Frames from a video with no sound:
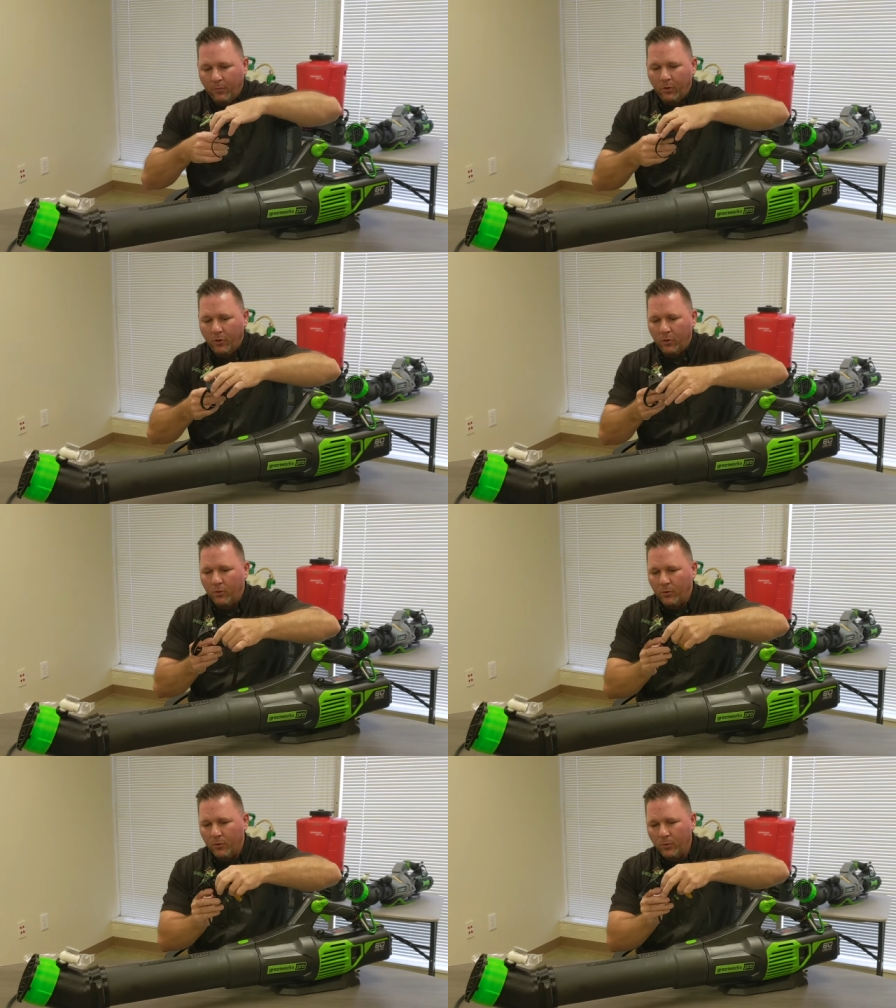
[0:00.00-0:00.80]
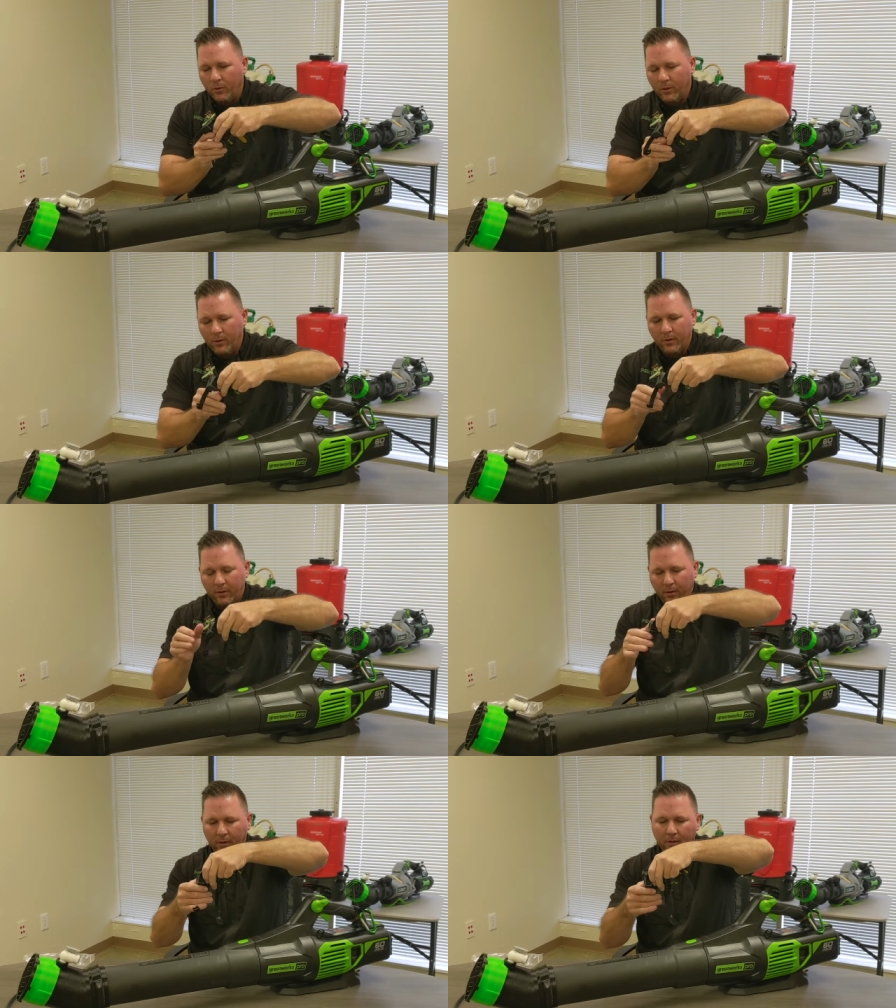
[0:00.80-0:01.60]
you
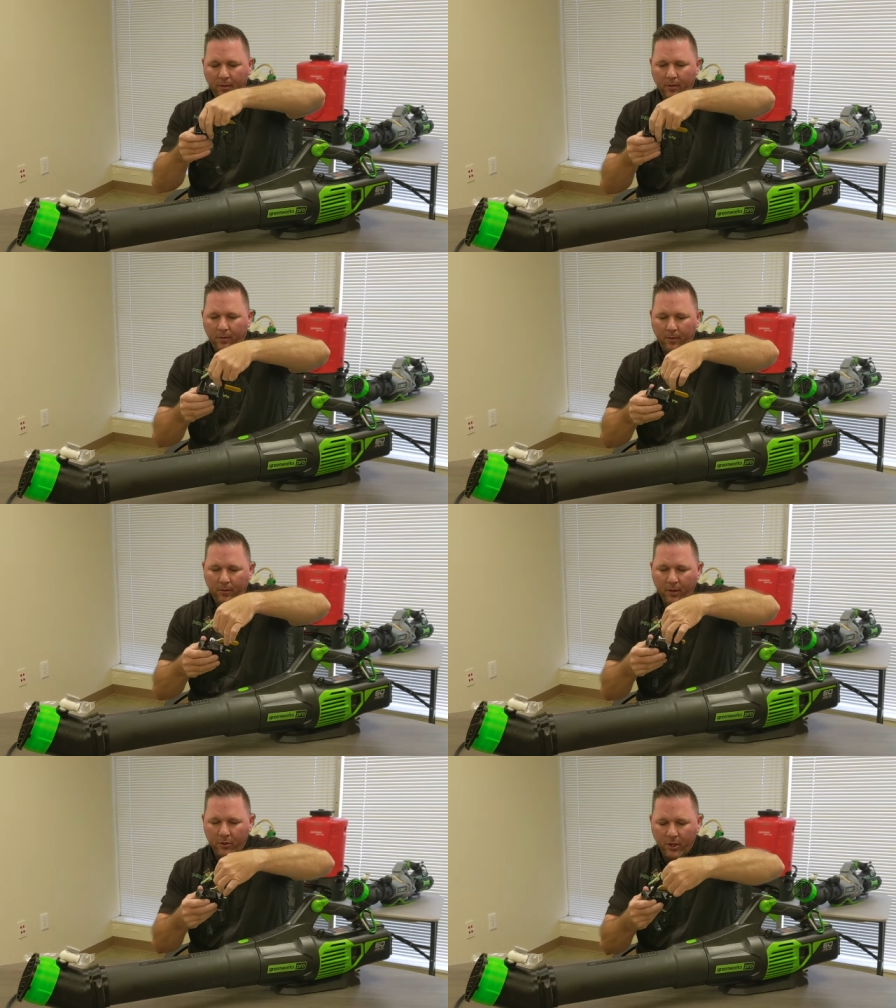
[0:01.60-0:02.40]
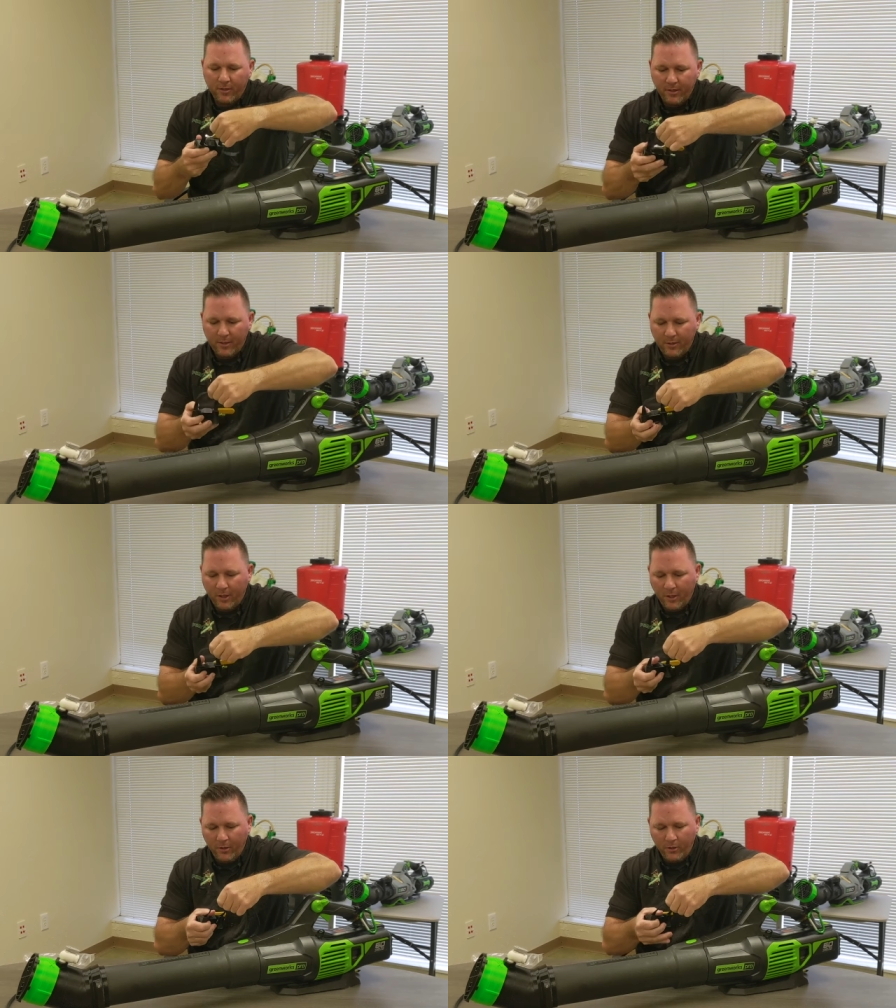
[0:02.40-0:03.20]
adjust this
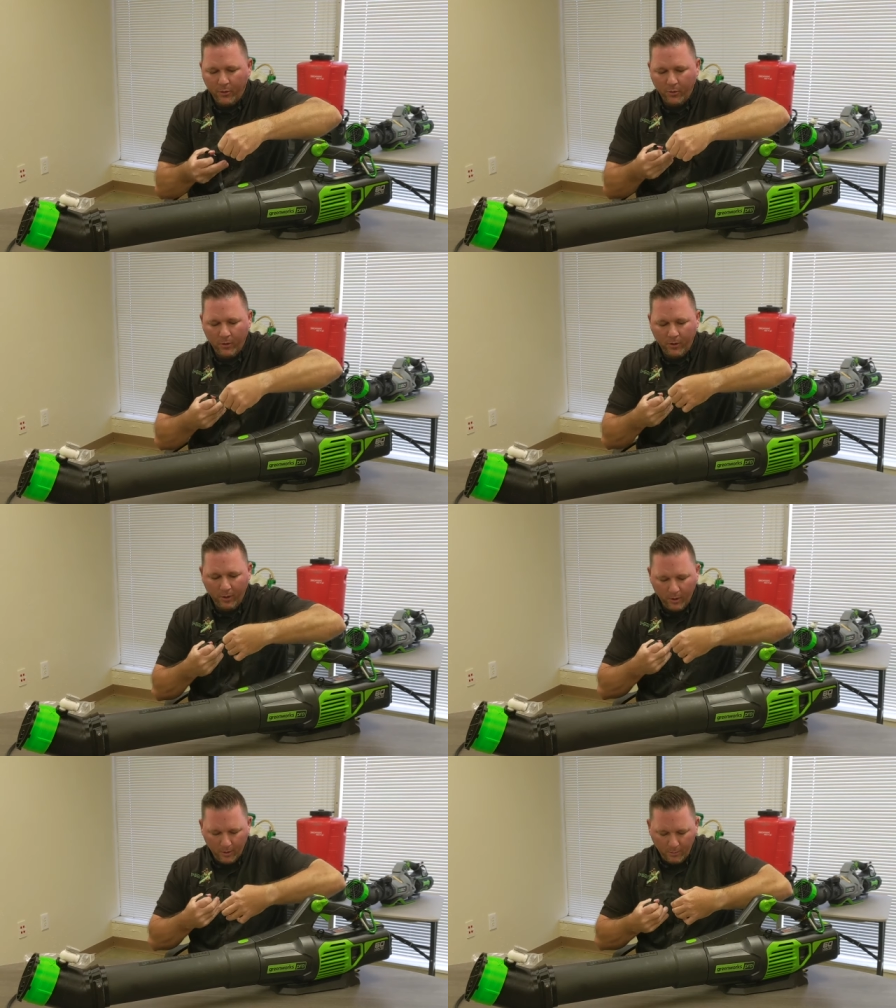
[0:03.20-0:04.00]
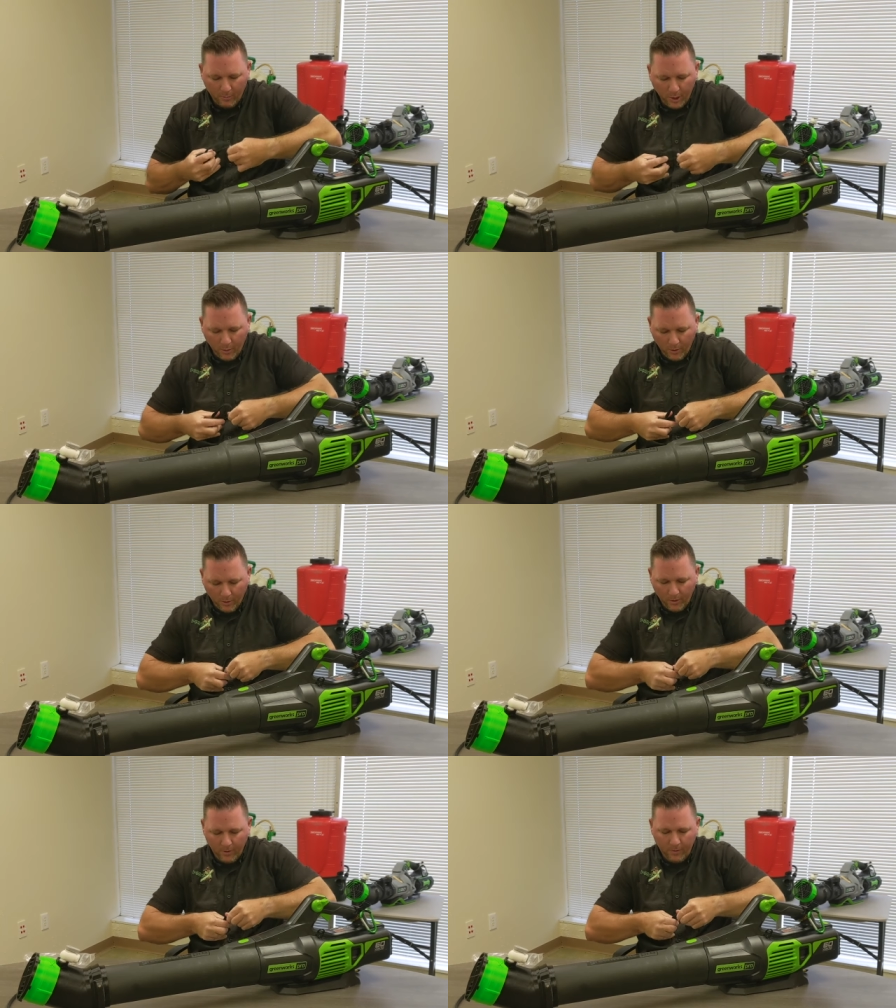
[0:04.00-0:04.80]
on your blower